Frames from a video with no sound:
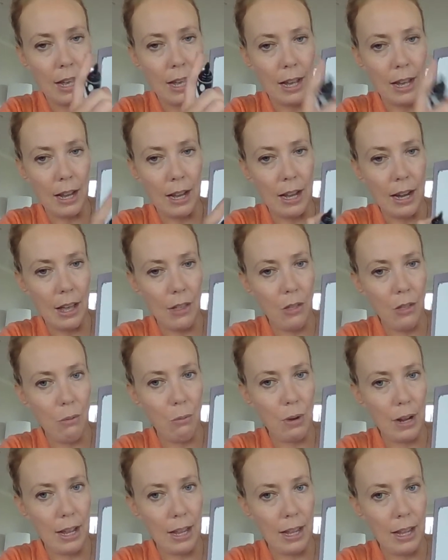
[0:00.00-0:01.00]
Another
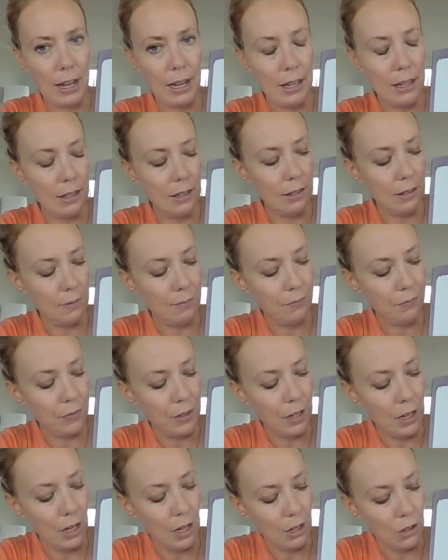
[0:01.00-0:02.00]
way
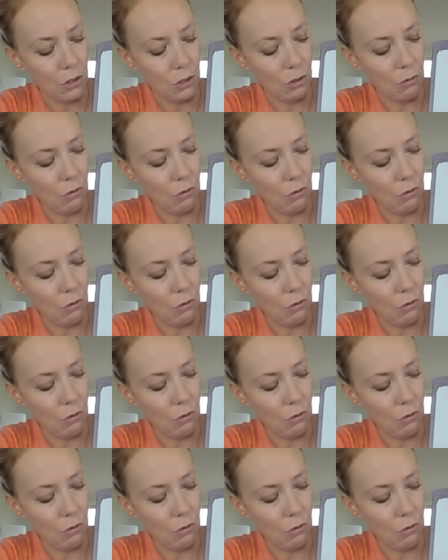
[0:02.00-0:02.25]
to